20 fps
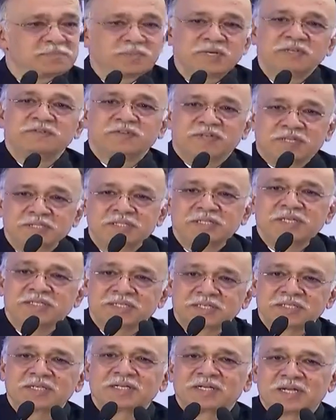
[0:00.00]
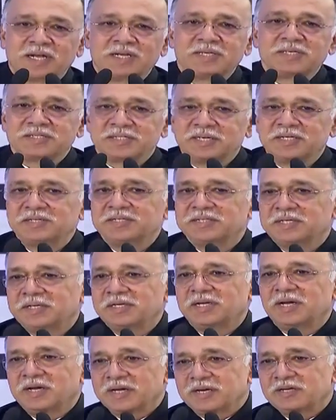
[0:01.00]
my father had set the
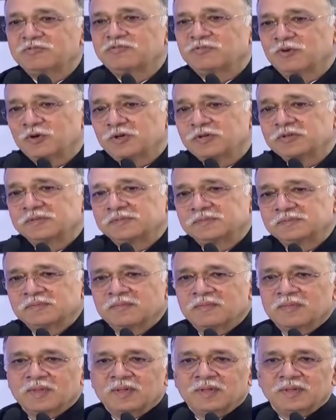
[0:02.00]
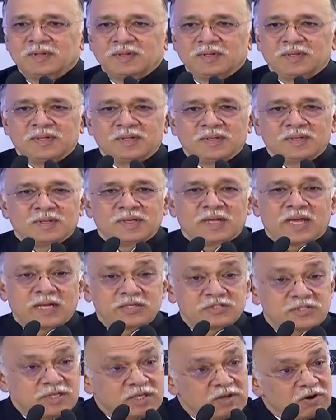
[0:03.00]
target for.
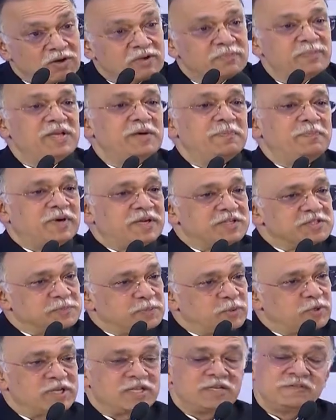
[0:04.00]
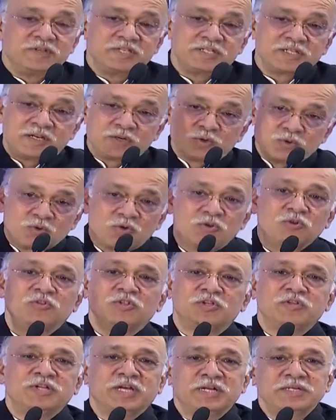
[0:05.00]
Actually got me a passport and visa to go to
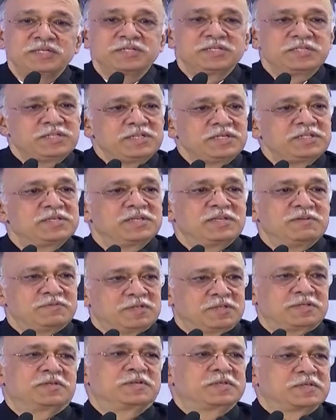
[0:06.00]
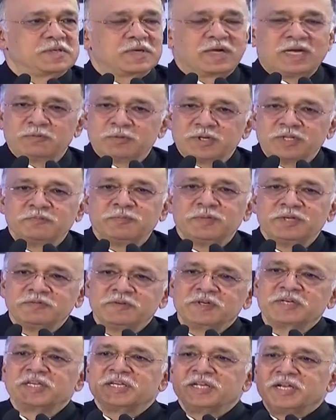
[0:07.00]
the United States and work. I would have been
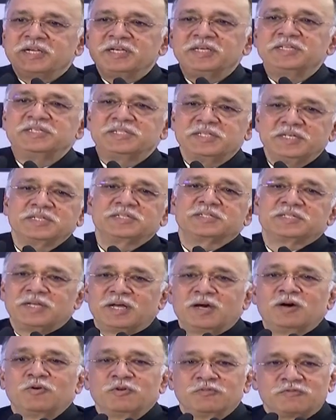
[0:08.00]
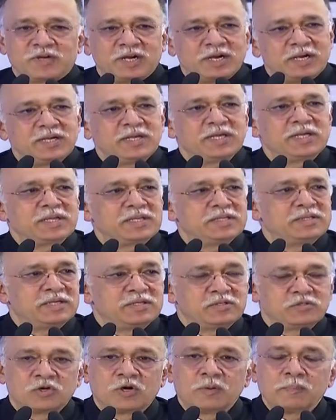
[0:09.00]
working at TCS now if I had taken
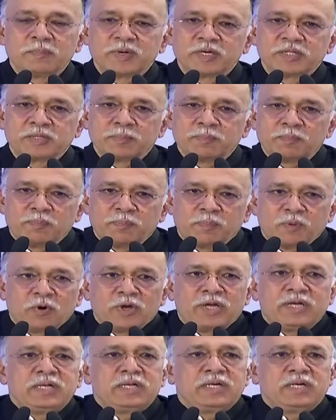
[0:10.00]
that job. But the point